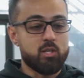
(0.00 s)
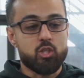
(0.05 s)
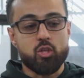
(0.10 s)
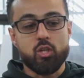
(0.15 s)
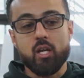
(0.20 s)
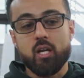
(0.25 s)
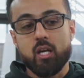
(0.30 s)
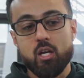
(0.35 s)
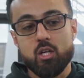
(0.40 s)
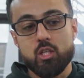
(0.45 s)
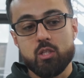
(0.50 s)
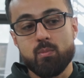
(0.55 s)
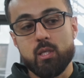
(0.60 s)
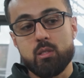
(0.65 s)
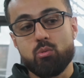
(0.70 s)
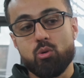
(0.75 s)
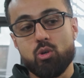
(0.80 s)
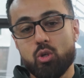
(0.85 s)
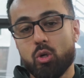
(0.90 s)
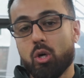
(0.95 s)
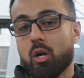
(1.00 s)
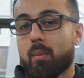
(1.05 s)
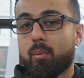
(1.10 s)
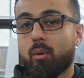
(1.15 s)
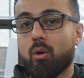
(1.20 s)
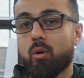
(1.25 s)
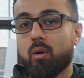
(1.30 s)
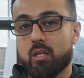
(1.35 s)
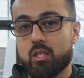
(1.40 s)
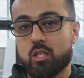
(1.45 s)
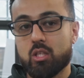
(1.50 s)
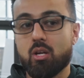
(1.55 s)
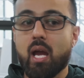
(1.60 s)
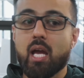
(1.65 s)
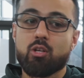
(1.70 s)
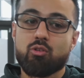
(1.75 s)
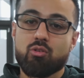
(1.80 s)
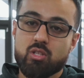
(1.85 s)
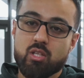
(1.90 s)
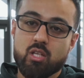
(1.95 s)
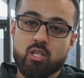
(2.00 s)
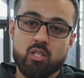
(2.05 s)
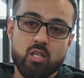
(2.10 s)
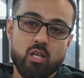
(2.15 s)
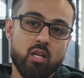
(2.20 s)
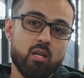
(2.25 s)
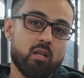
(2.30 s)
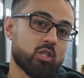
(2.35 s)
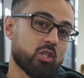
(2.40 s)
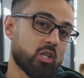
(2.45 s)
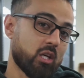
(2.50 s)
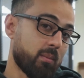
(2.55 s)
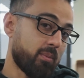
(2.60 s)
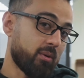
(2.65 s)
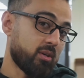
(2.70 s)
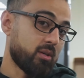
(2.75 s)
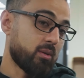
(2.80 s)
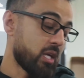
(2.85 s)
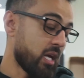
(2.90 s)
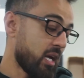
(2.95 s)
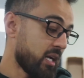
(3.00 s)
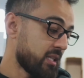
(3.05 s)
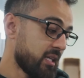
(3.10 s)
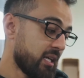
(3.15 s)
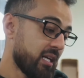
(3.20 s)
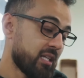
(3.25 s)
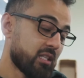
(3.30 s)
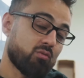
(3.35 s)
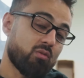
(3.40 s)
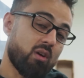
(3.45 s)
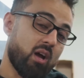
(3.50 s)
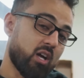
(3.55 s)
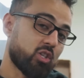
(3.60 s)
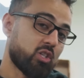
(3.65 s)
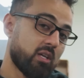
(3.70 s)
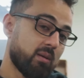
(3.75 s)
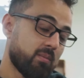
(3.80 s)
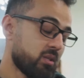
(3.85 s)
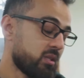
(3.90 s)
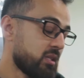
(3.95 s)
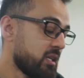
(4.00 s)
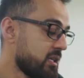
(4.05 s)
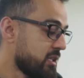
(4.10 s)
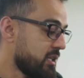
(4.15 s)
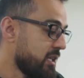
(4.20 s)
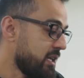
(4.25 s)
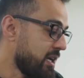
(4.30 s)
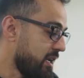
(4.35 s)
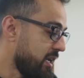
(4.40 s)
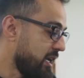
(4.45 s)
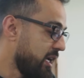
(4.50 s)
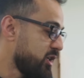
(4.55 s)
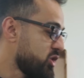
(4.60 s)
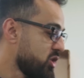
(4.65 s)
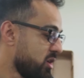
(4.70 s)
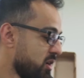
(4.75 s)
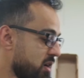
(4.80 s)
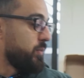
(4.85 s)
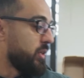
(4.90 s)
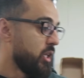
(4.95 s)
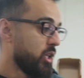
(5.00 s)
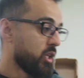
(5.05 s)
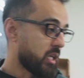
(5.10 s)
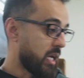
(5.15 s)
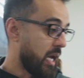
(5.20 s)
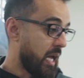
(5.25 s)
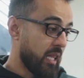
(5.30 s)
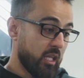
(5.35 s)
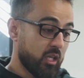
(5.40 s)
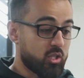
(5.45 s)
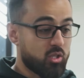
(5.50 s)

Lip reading: thicker, it's much more durable, it's scratch resistant, it's going to protect against rock chips, things of that nature. It looks